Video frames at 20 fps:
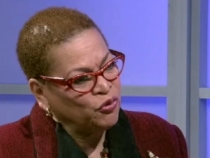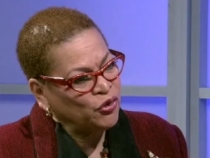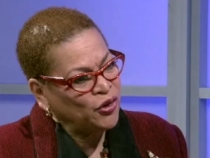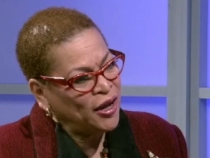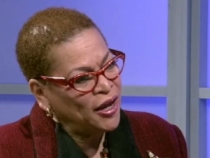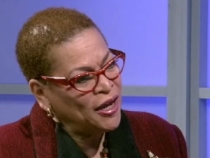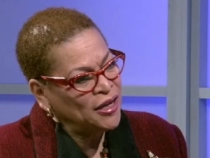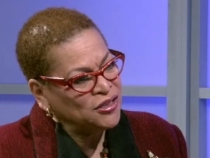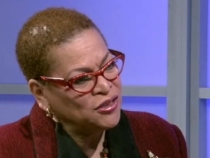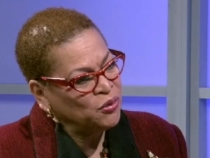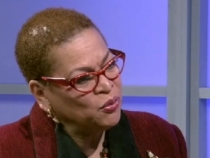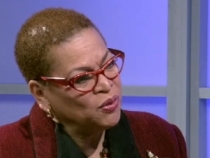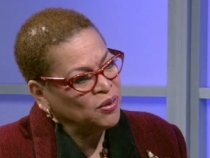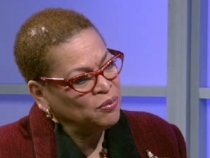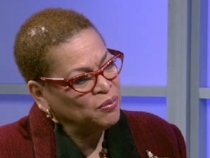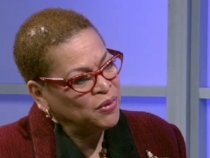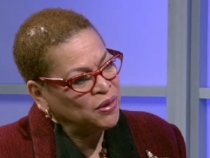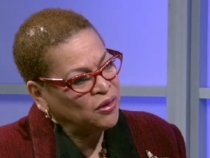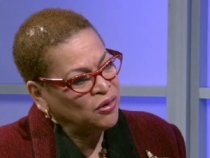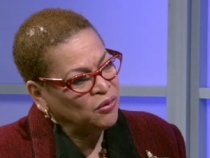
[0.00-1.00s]
for age, it
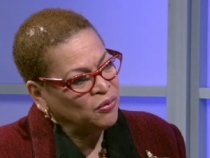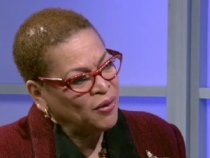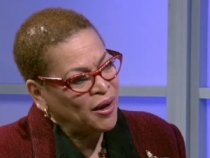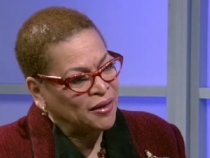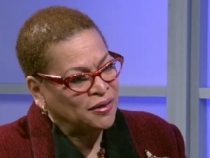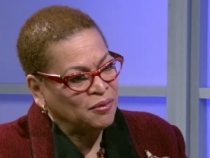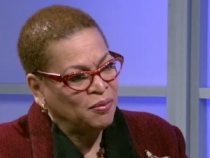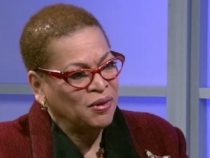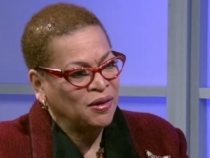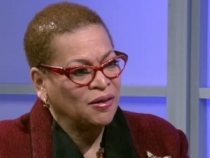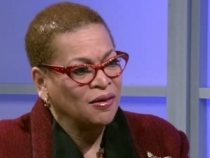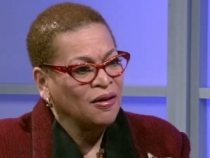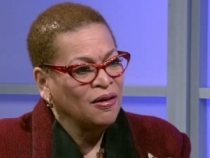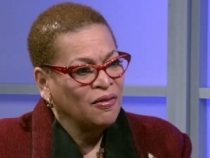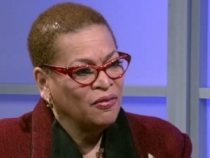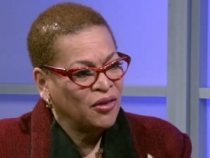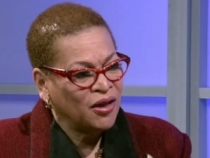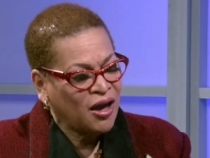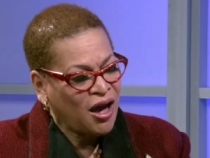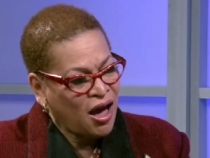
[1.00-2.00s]
wouldn't be correct. I mean,
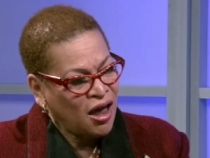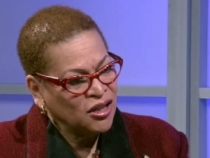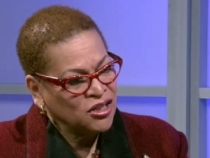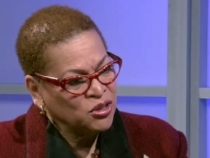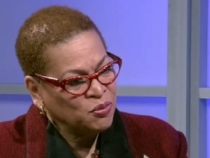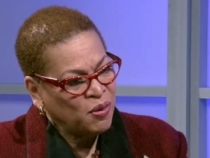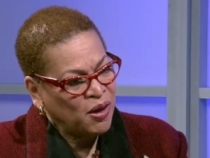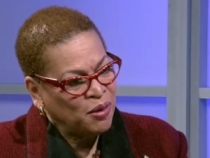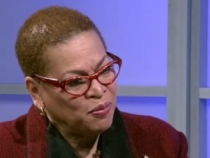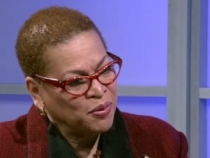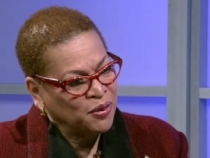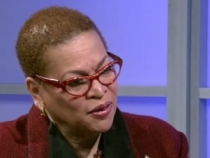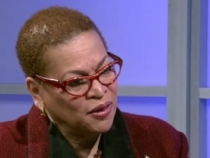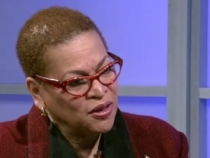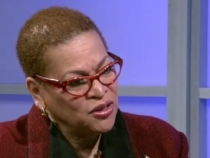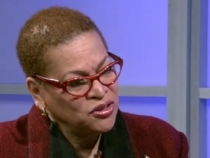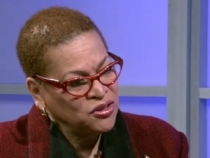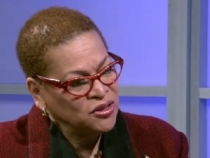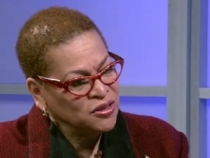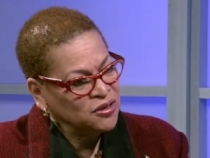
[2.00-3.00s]
yeah. the college
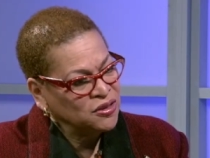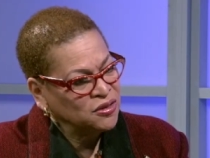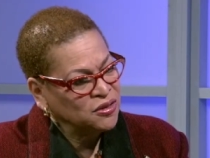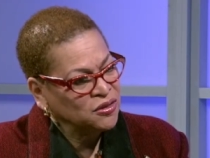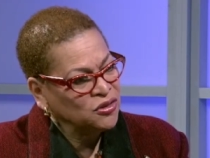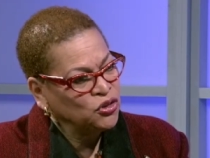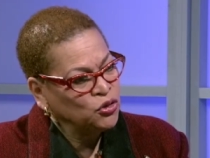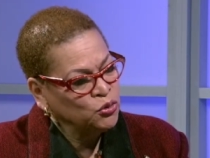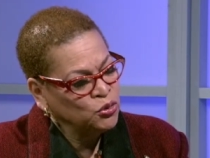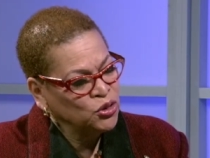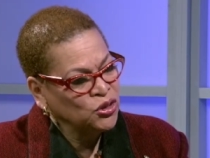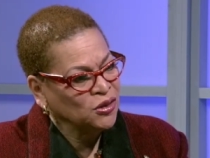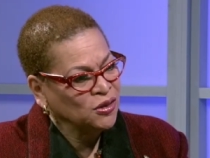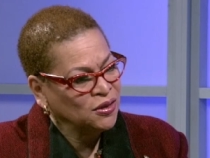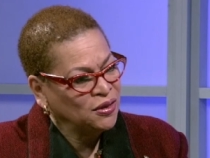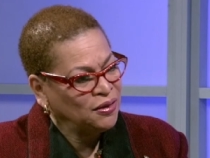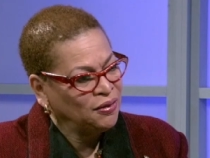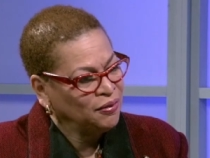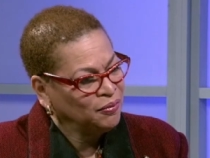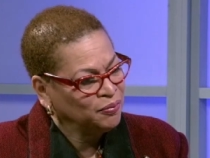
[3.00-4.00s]
population is mm-hmm.
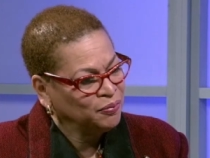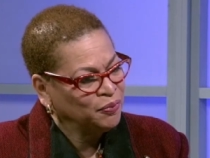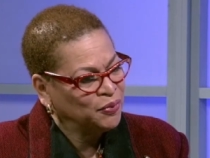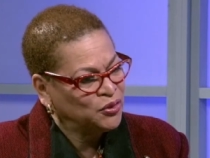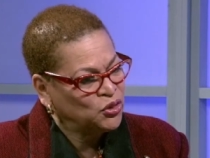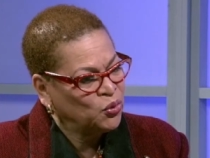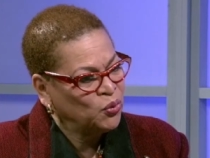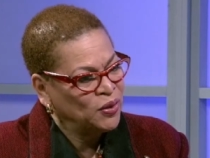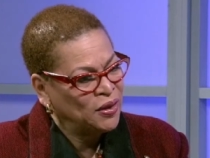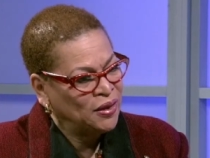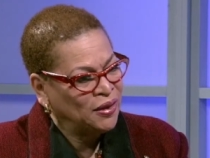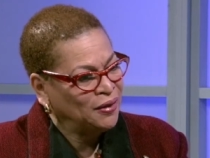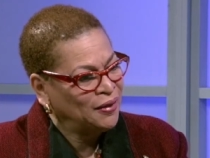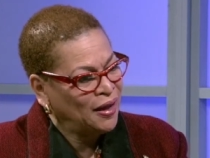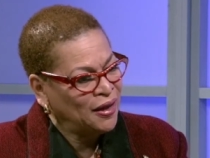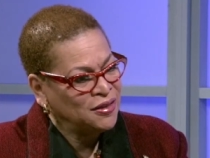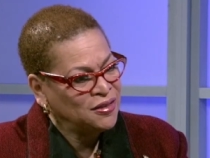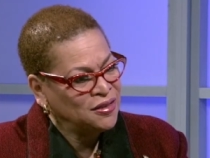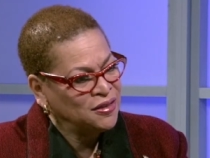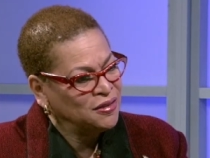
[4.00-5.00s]
usually between
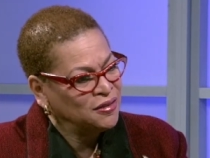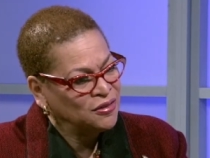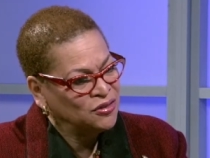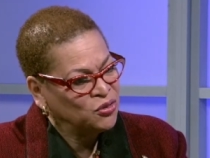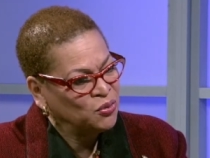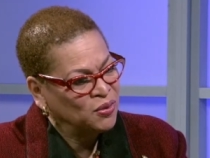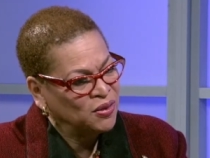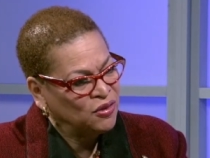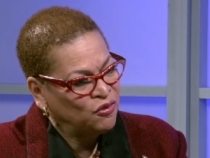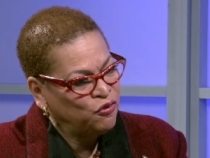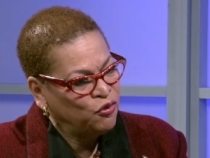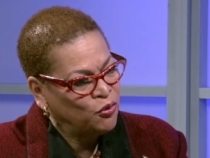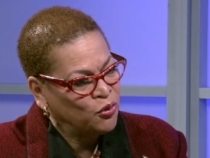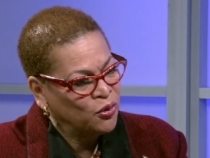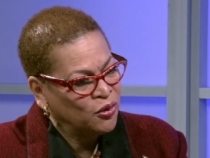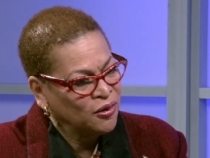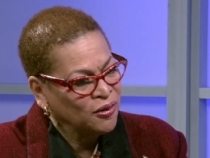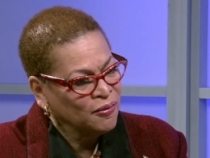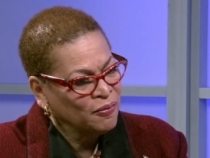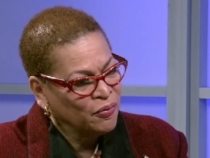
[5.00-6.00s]
18 and
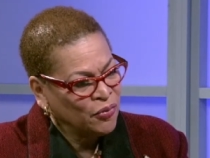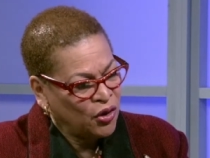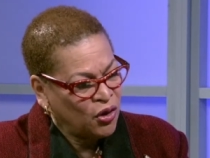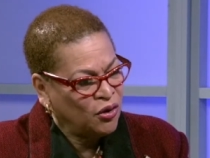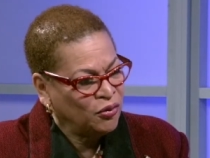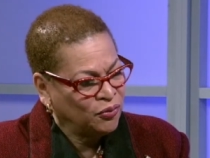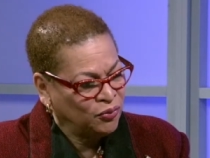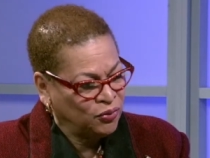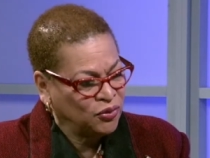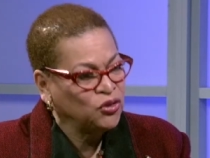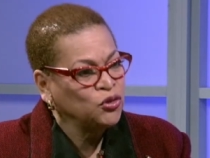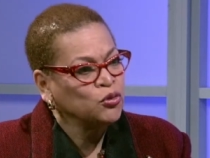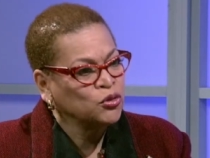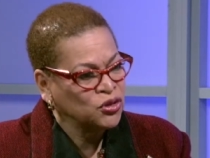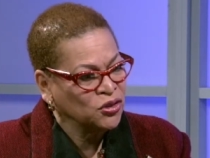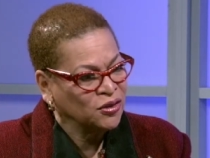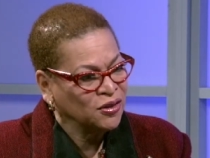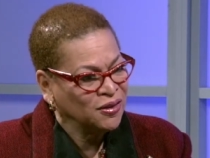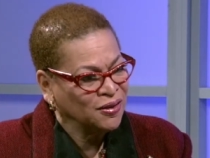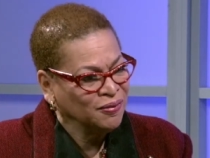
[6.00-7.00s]
24. Yeah. Oh,
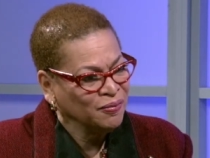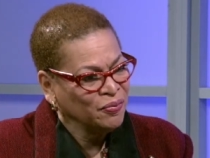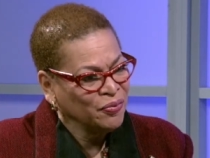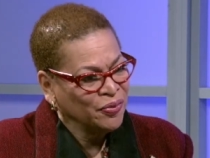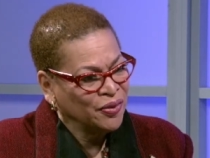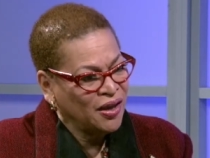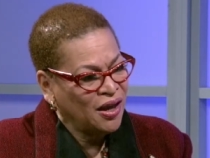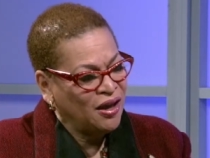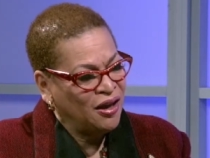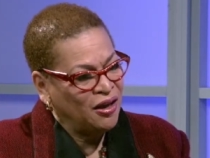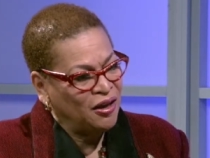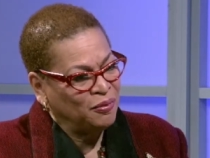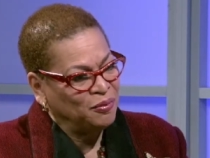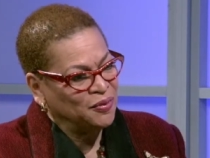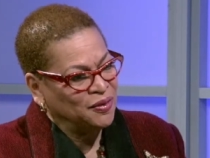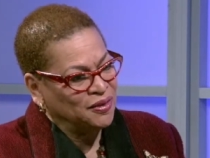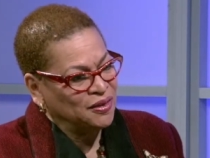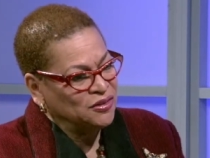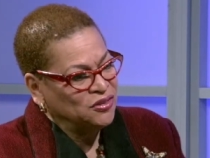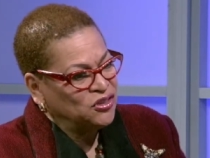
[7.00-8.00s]
usually. Right. Um,
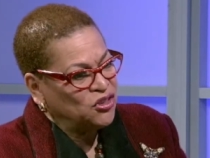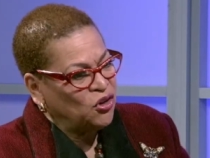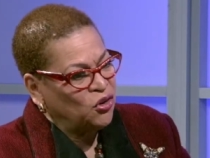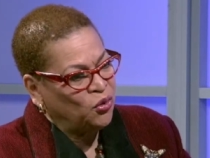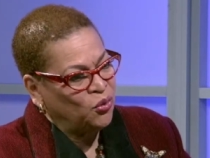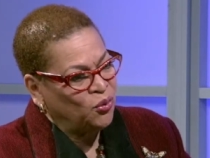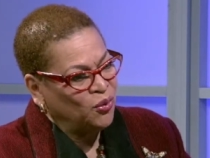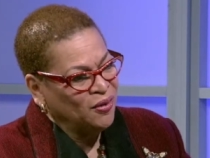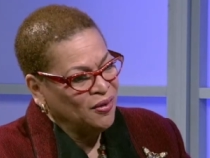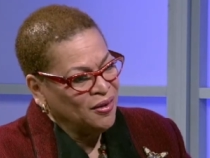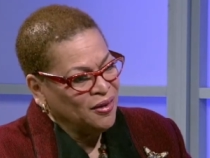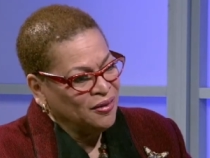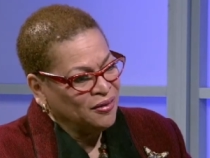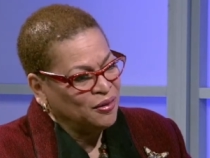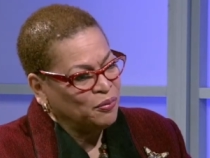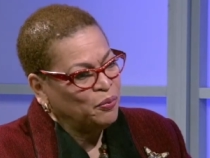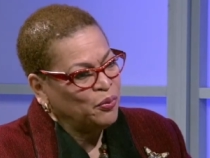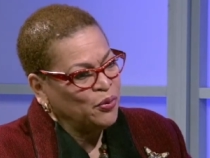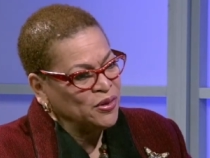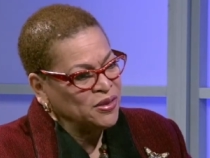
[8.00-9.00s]
yeah. And so
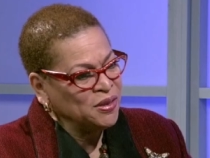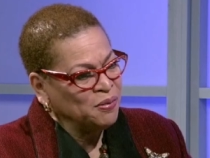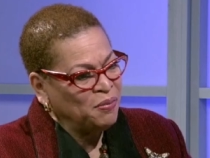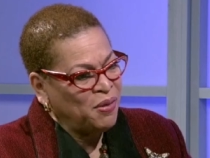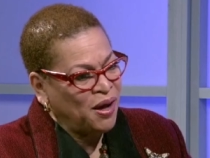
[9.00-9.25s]
the prison